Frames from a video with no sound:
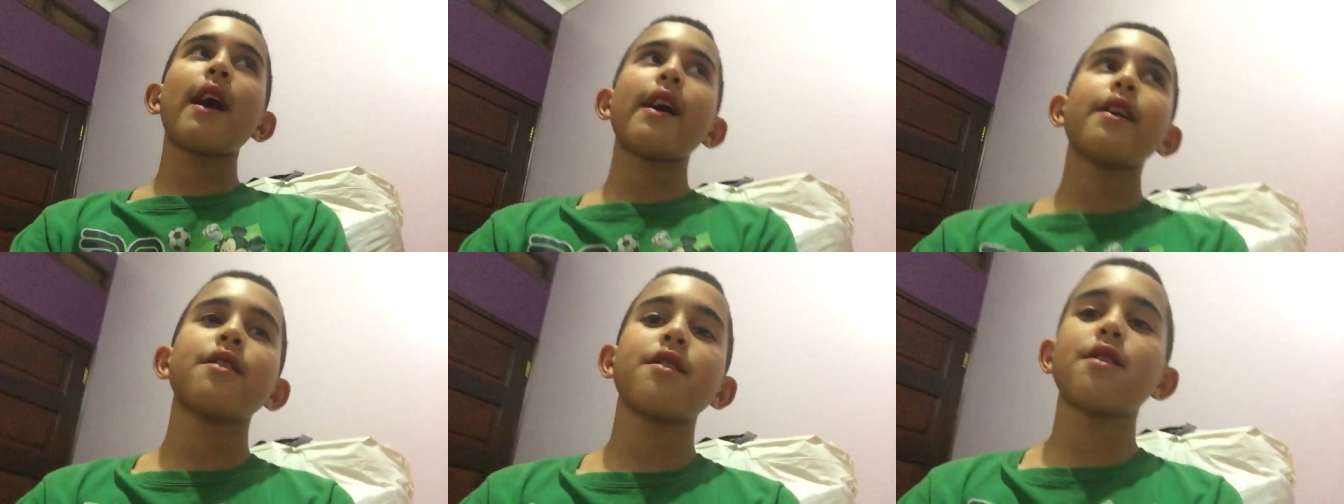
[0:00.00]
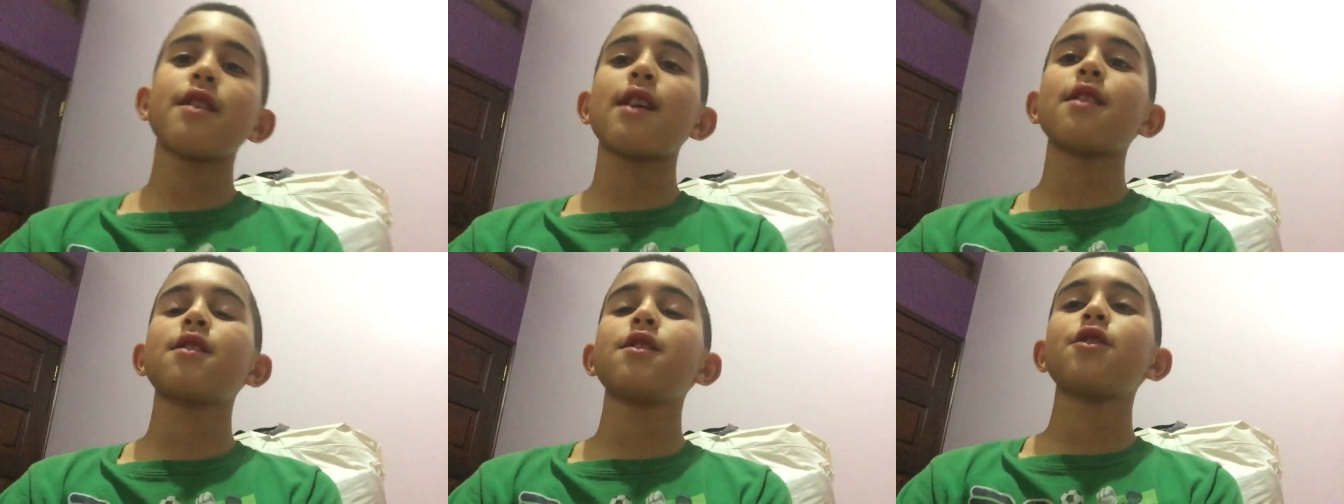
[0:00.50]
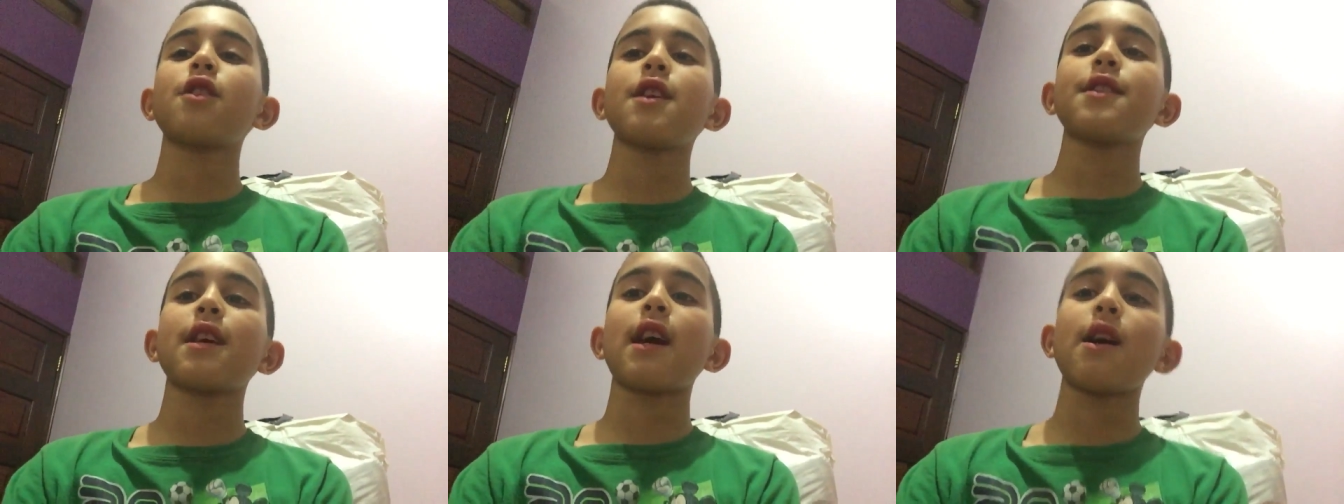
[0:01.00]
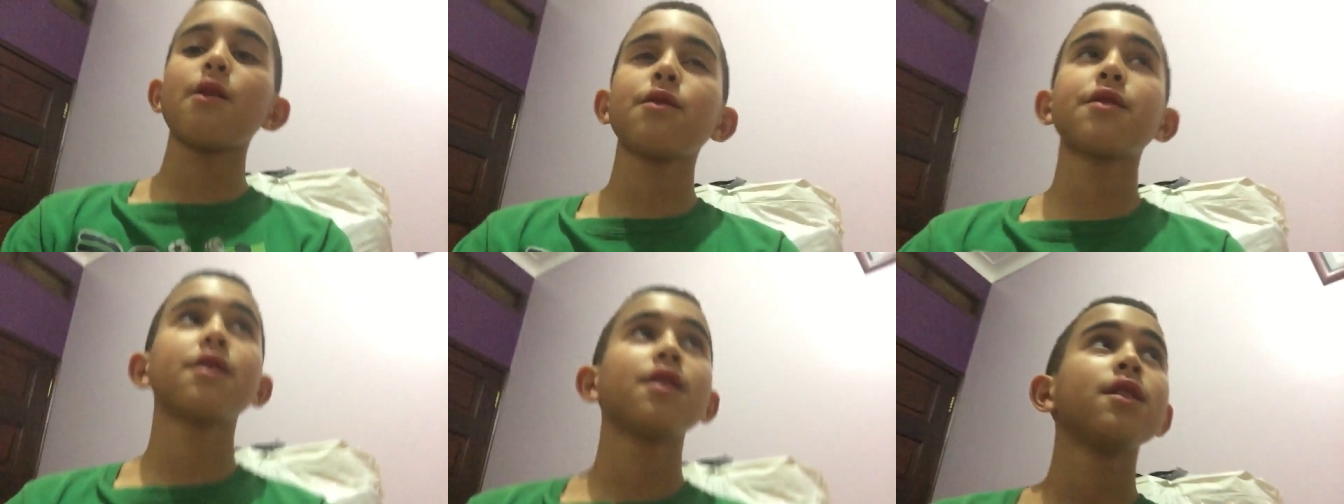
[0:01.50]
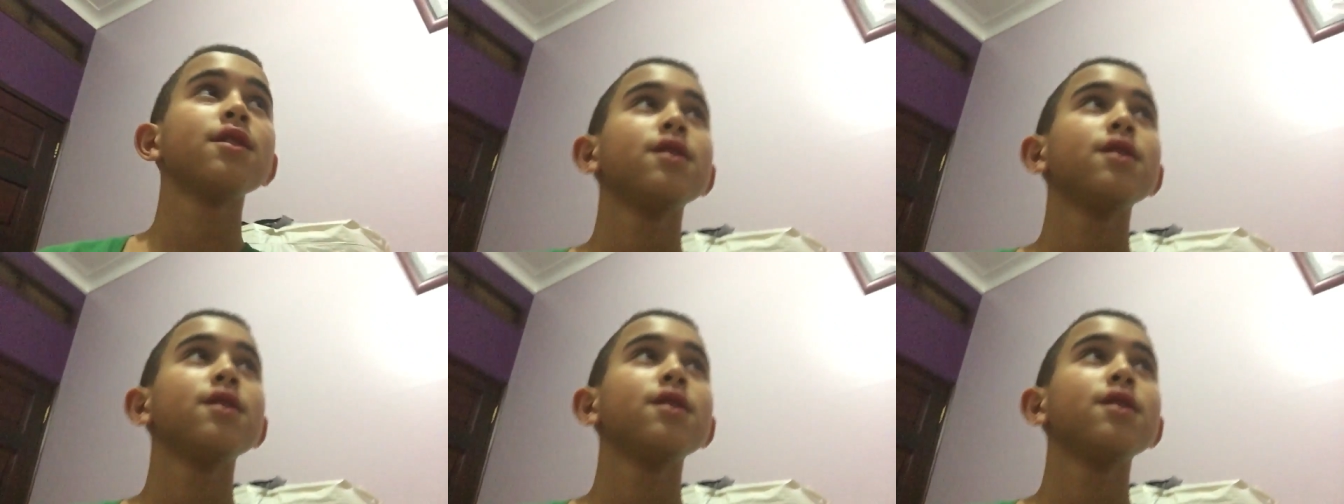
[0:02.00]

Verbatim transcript: at Jan Joy's house.